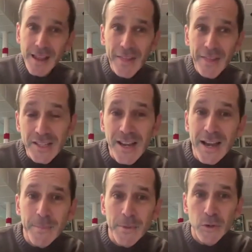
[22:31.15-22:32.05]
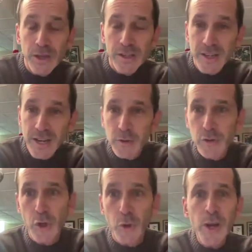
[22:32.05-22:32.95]
At that time, in 2008 or
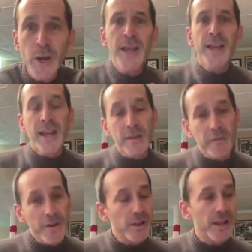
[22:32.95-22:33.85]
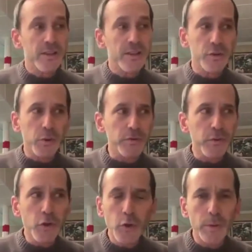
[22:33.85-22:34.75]
so, it felt like this sort of
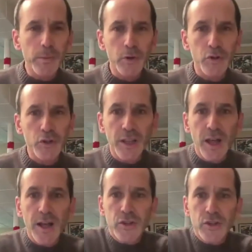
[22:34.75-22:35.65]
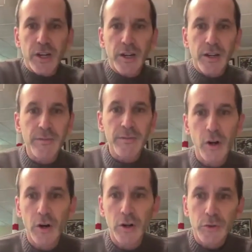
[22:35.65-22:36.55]
new emerging logic of
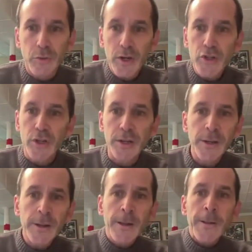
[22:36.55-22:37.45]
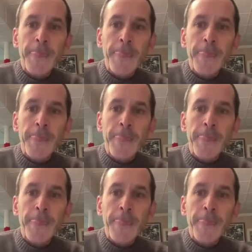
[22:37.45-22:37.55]
incarceration.